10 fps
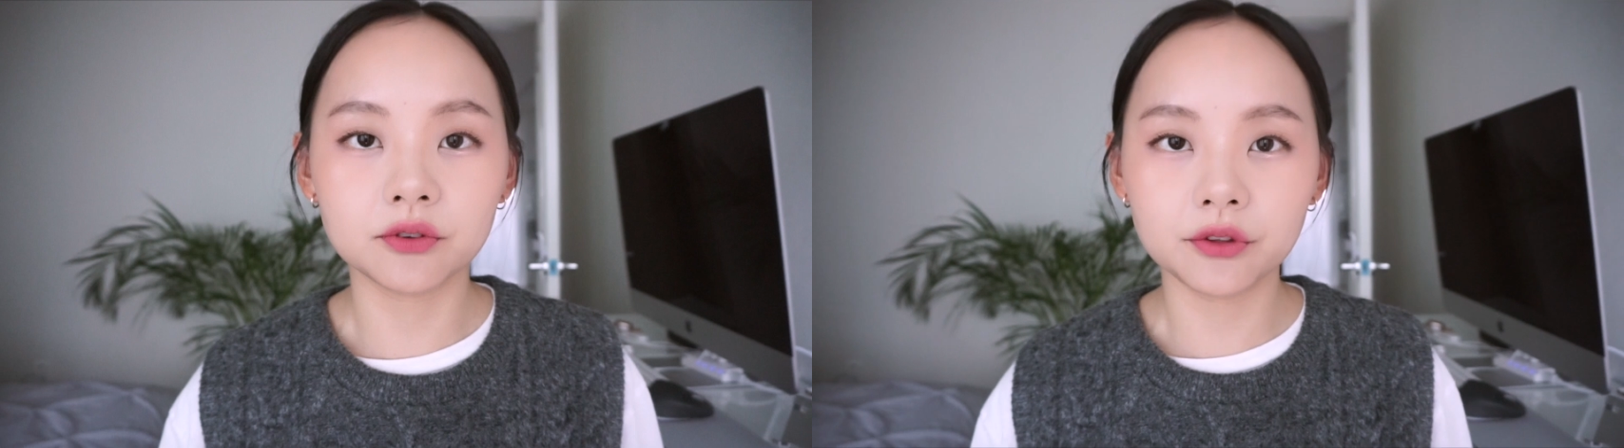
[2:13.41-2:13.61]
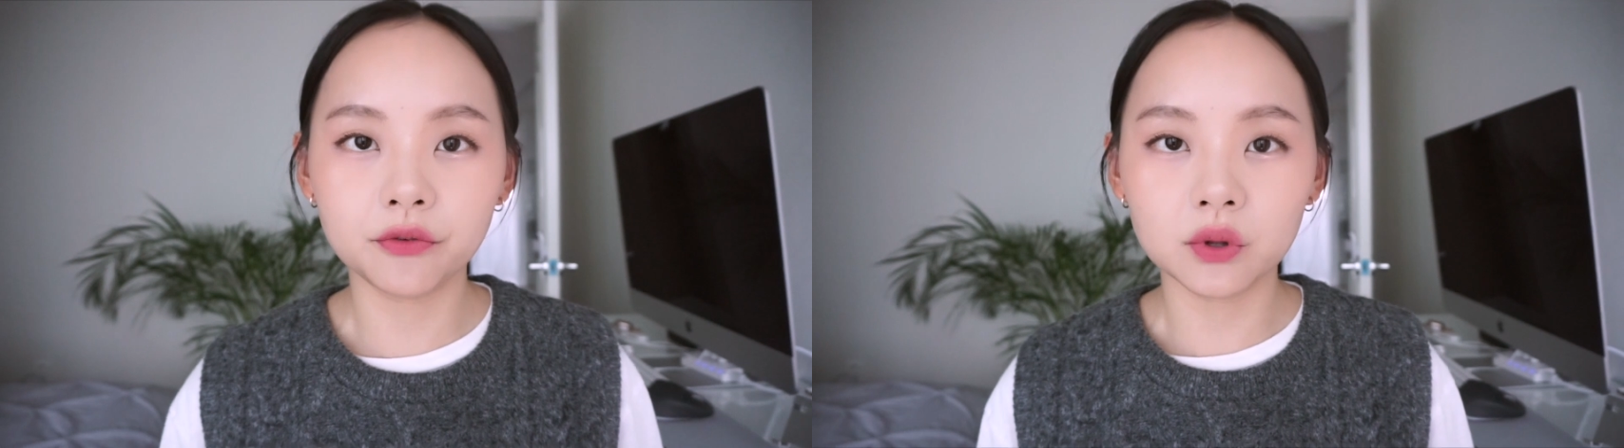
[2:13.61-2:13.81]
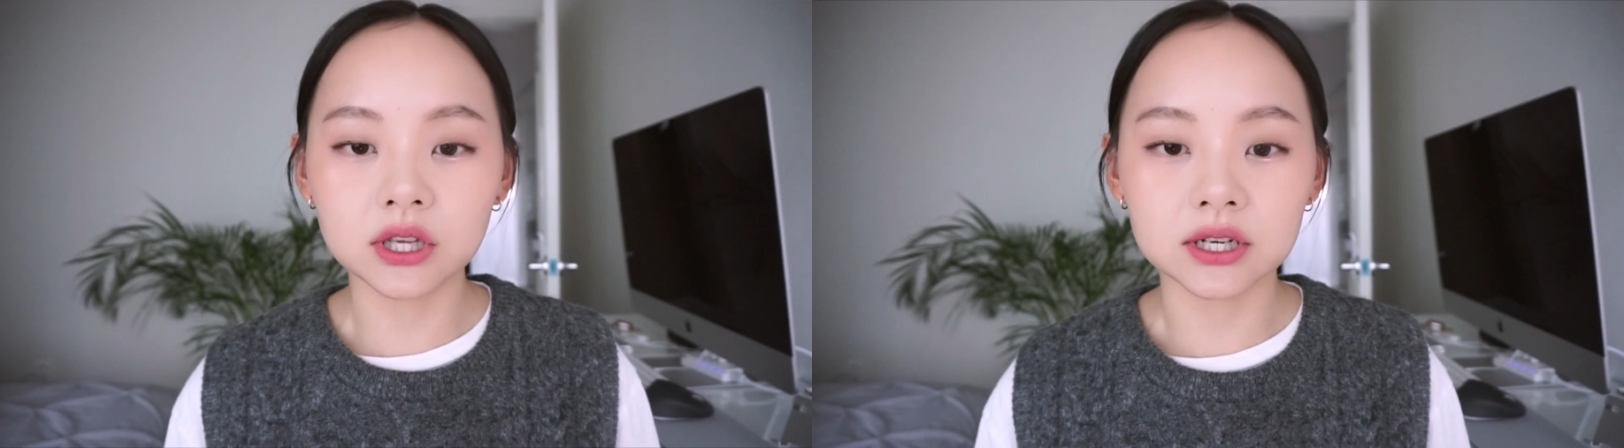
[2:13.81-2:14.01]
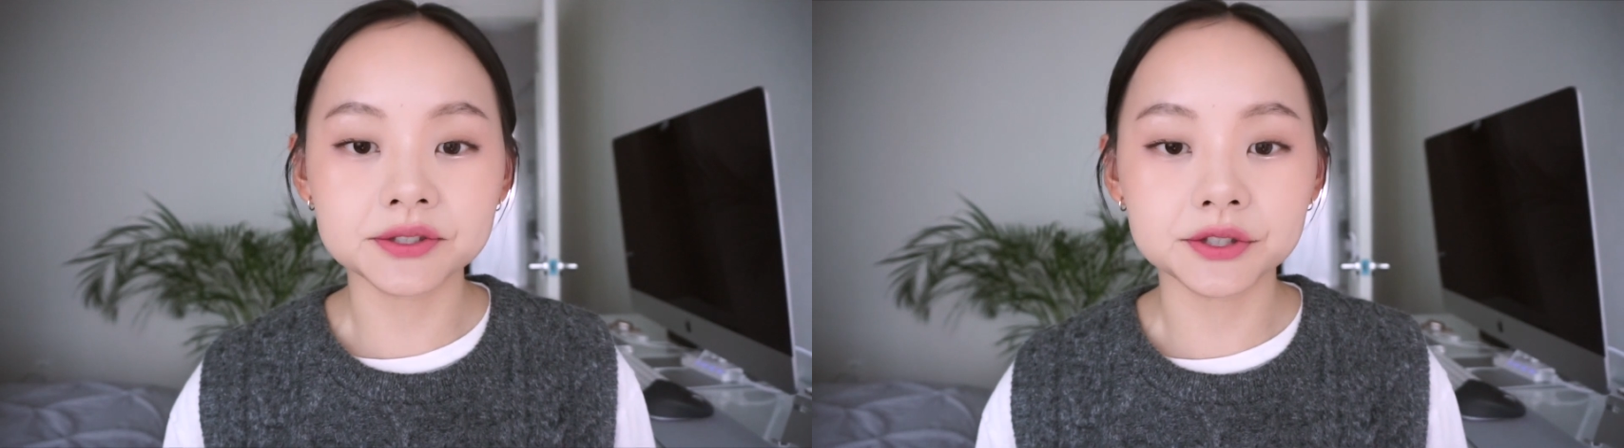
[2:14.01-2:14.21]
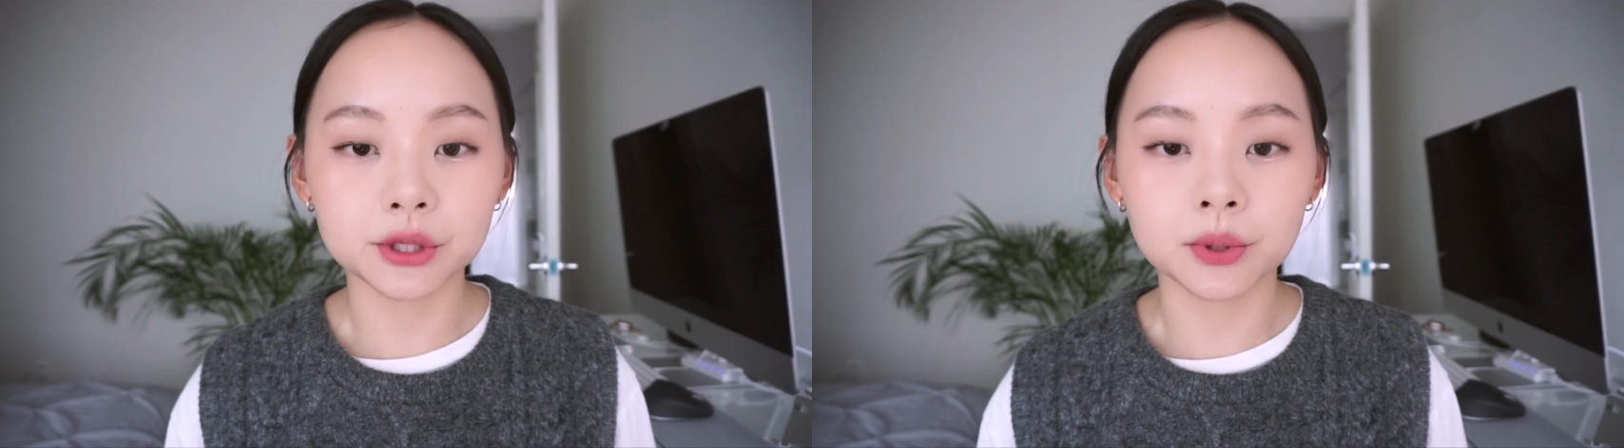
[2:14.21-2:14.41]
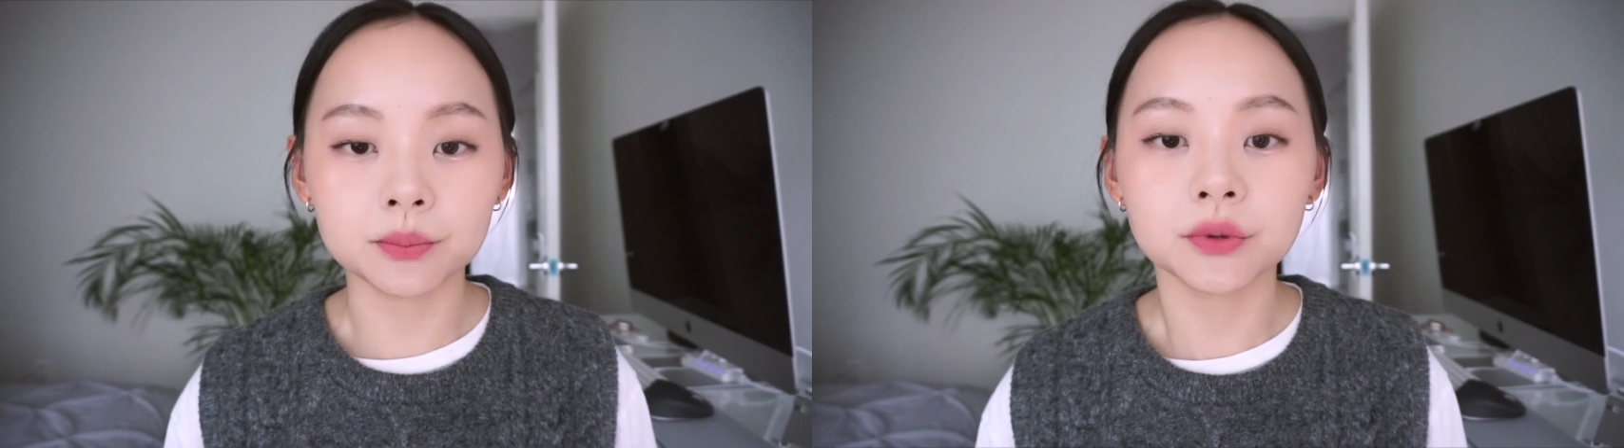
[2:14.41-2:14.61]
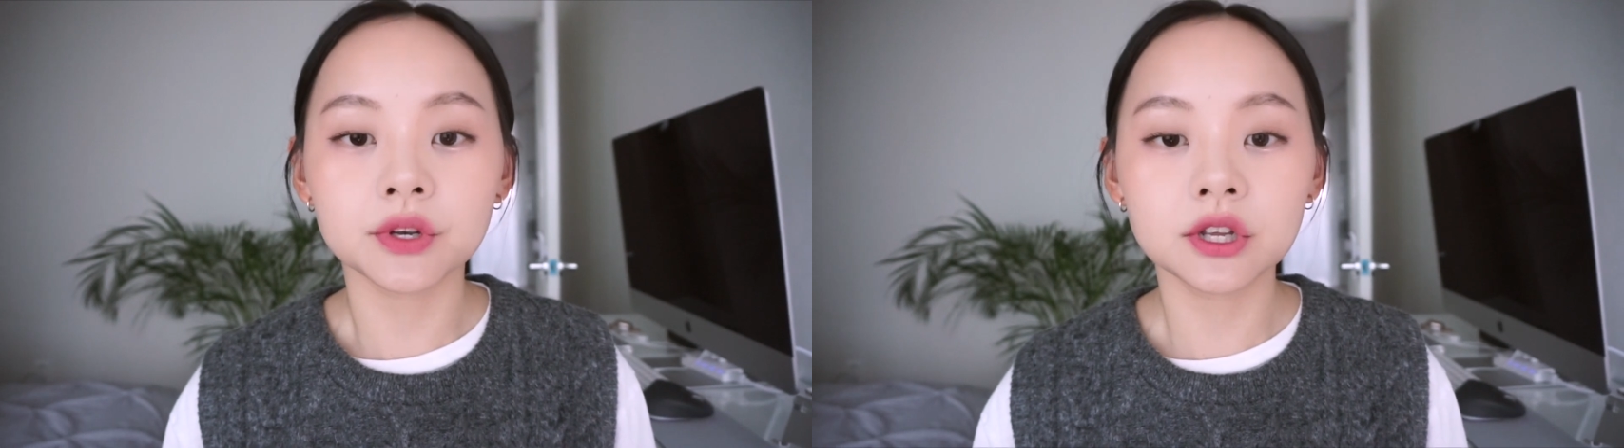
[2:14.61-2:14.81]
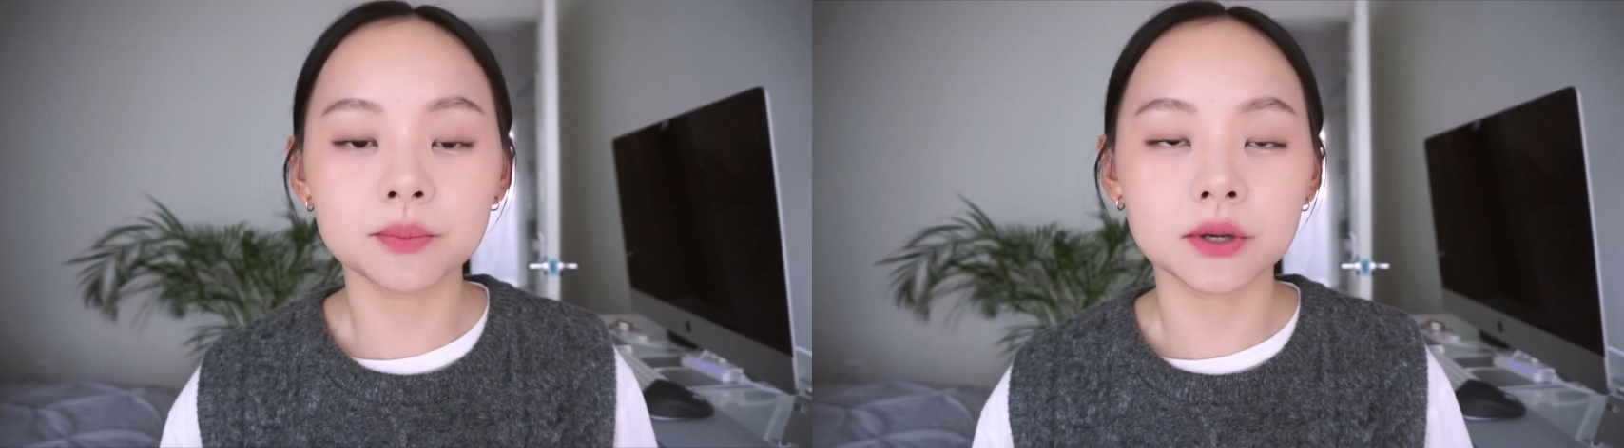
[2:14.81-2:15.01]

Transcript: For the full it is a little bit muted,